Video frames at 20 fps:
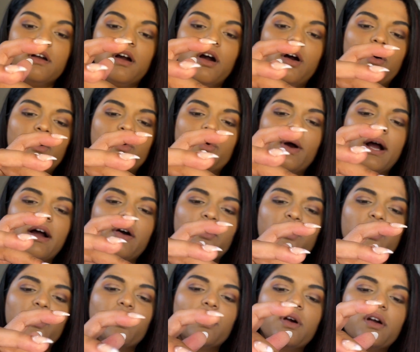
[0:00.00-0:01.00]
Oh
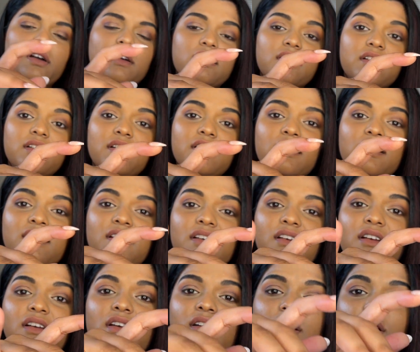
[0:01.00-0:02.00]
wow,
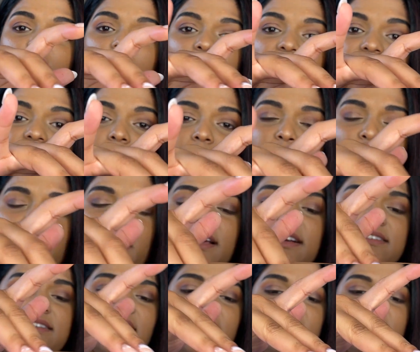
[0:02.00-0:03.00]
thick
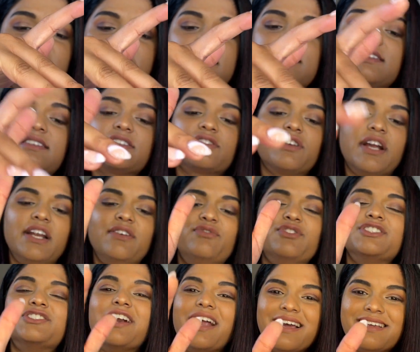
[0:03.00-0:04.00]
products like this is great
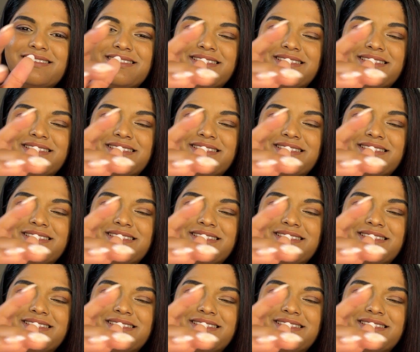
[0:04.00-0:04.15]
for dry